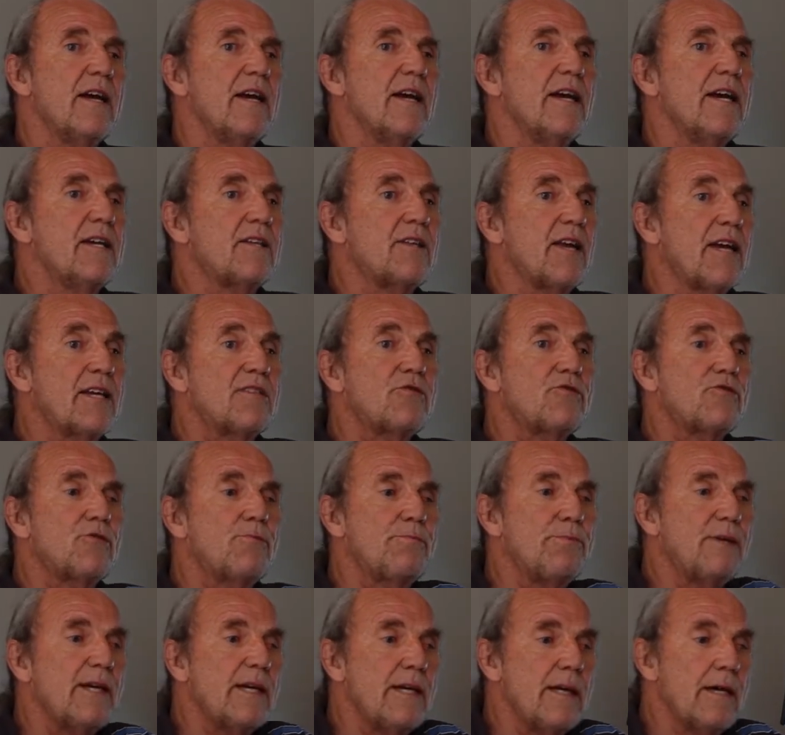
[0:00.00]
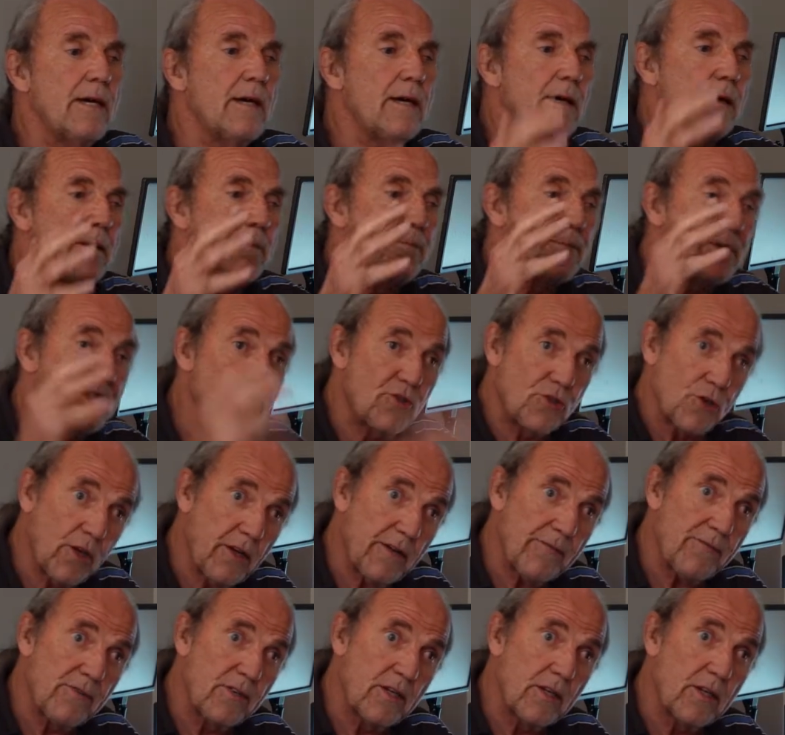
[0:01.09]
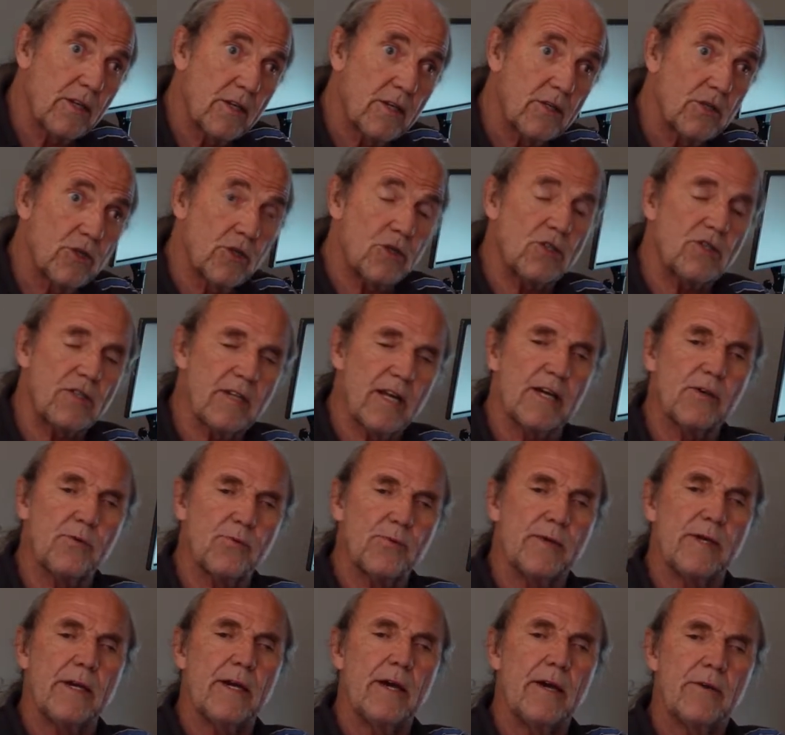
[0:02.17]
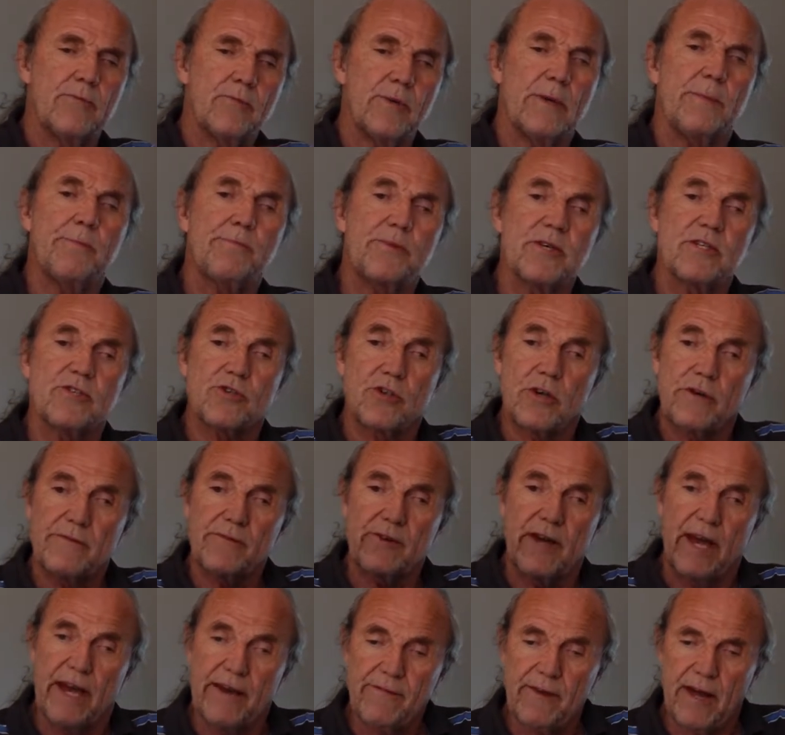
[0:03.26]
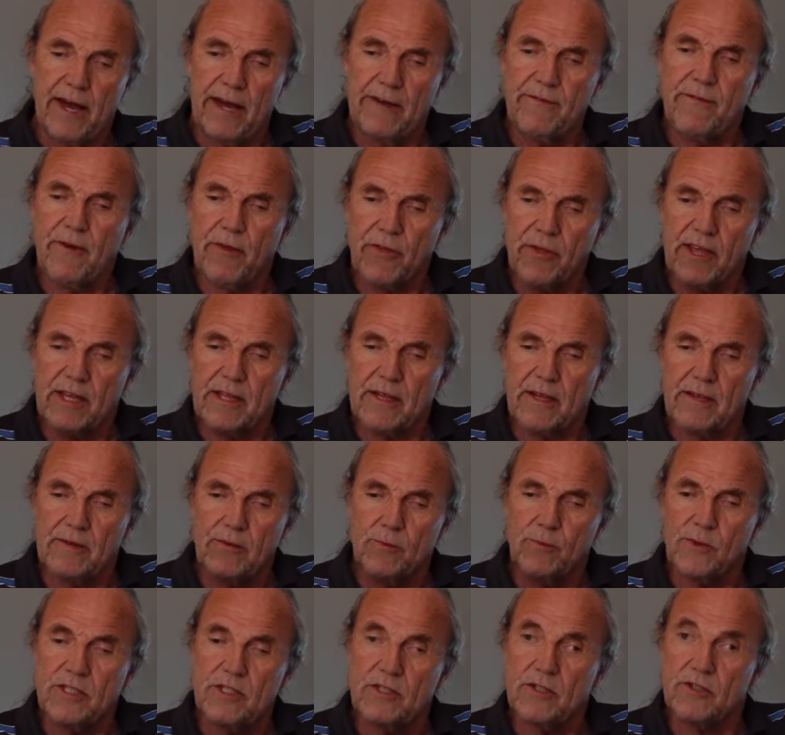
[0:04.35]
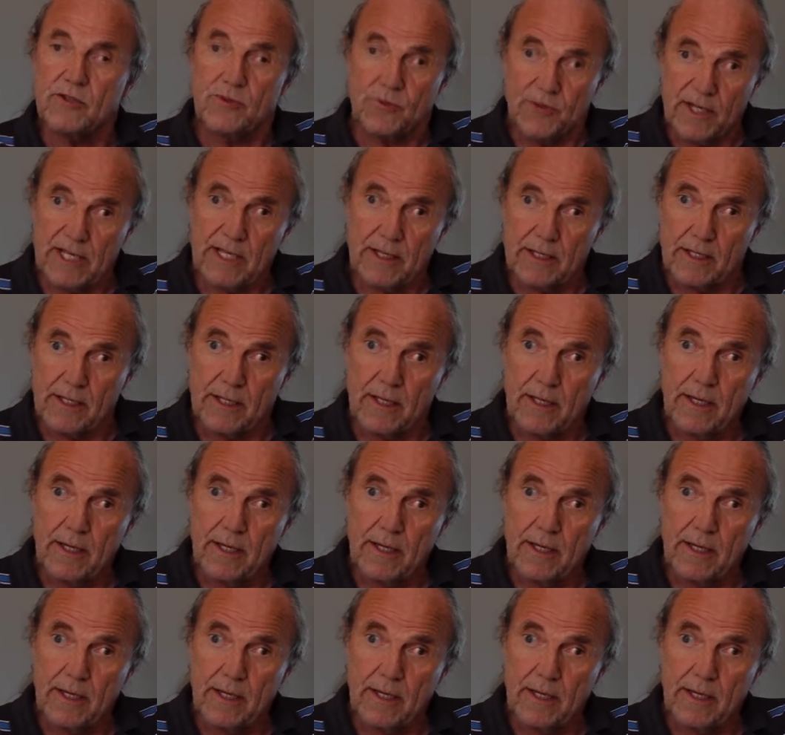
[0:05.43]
it has to be preserved, just like we preserve everything which is written,